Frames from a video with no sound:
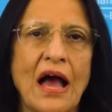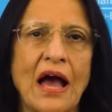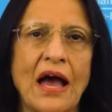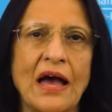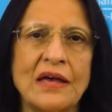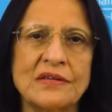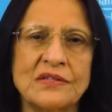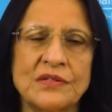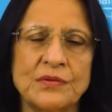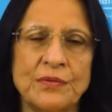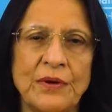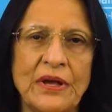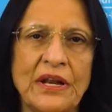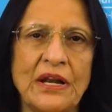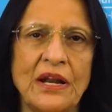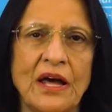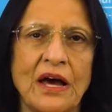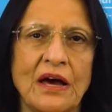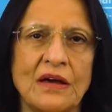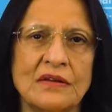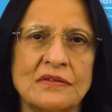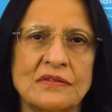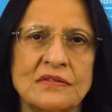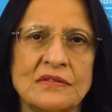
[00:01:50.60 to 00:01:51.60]
as well
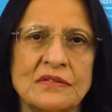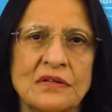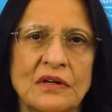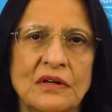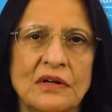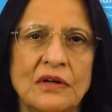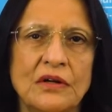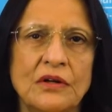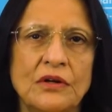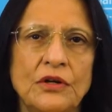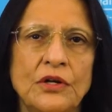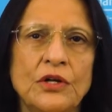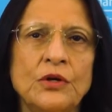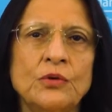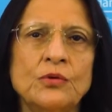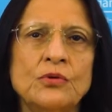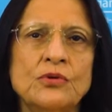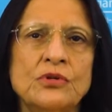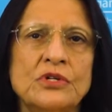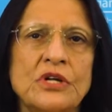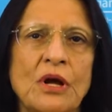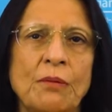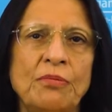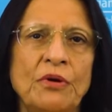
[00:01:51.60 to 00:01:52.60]
as
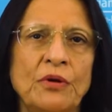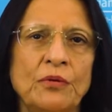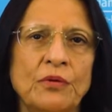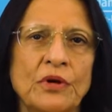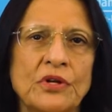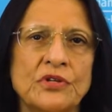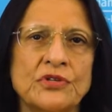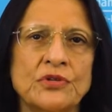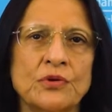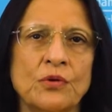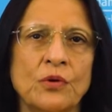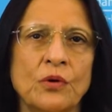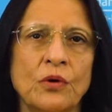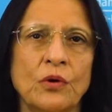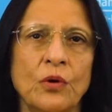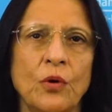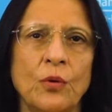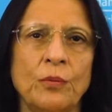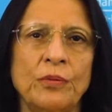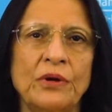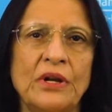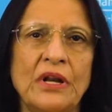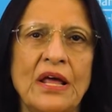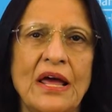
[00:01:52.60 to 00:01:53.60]
new WHO
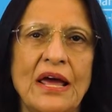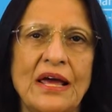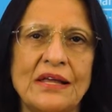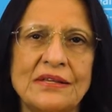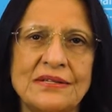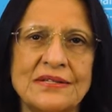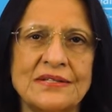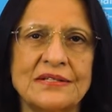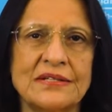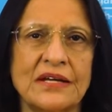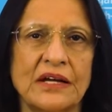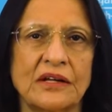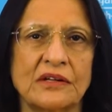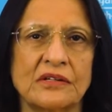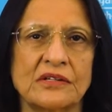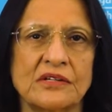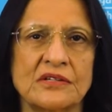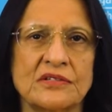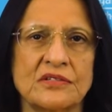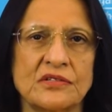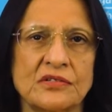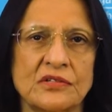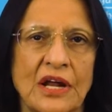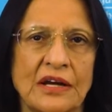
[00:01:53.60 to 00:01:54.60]
global health
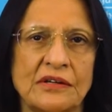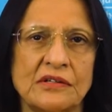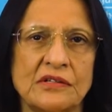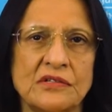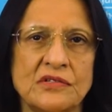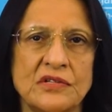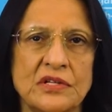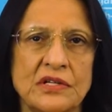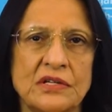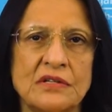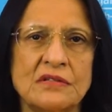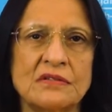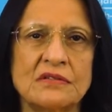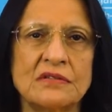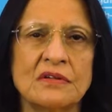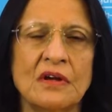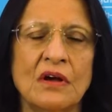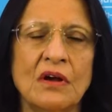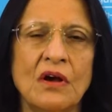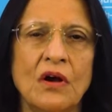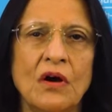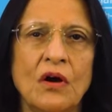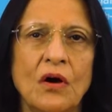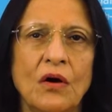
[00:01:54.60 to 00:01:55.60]
sector strategies
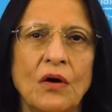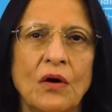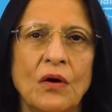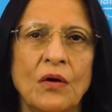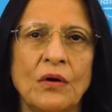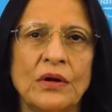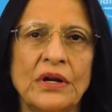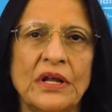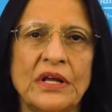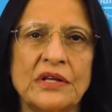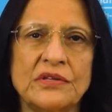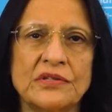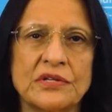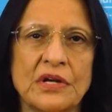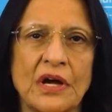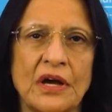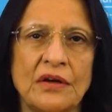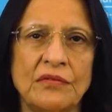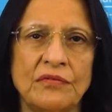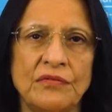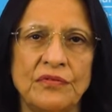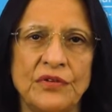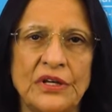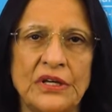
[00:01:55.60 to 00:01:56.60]
on
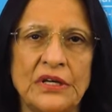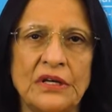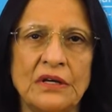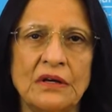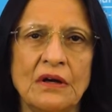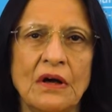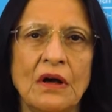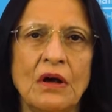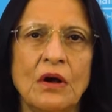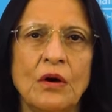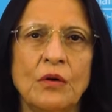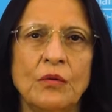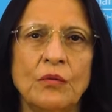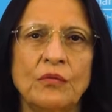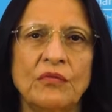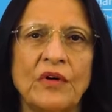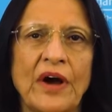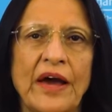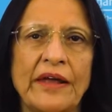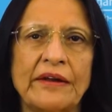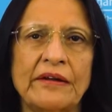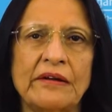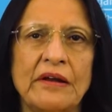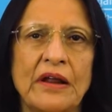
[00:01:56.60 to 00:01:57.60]
HIV,
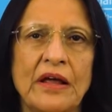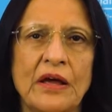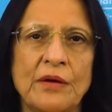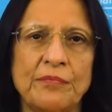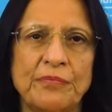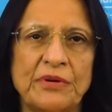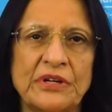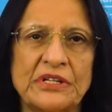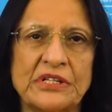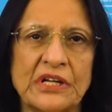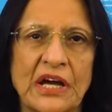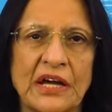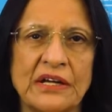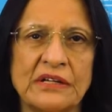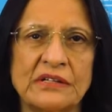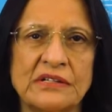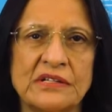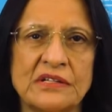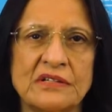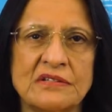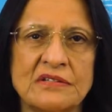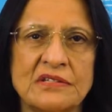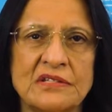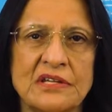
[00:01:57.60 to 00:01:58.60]
viral
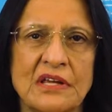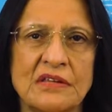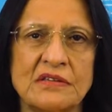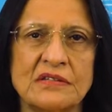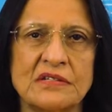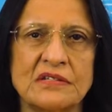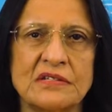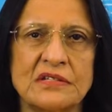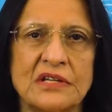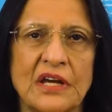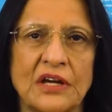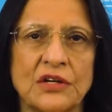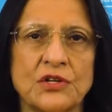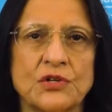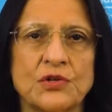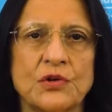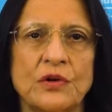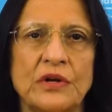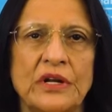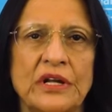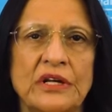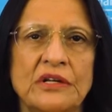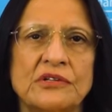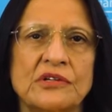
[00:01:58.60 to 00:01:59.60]
hepatitis and
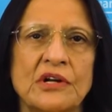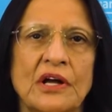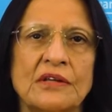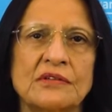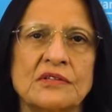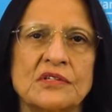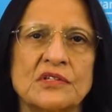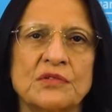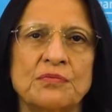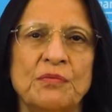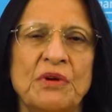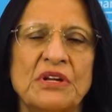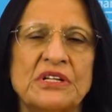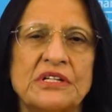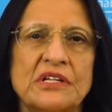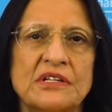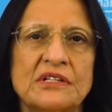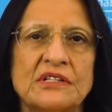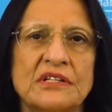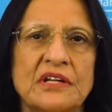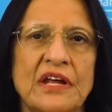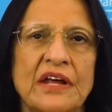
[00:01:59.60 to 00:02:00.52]
sexually transmitted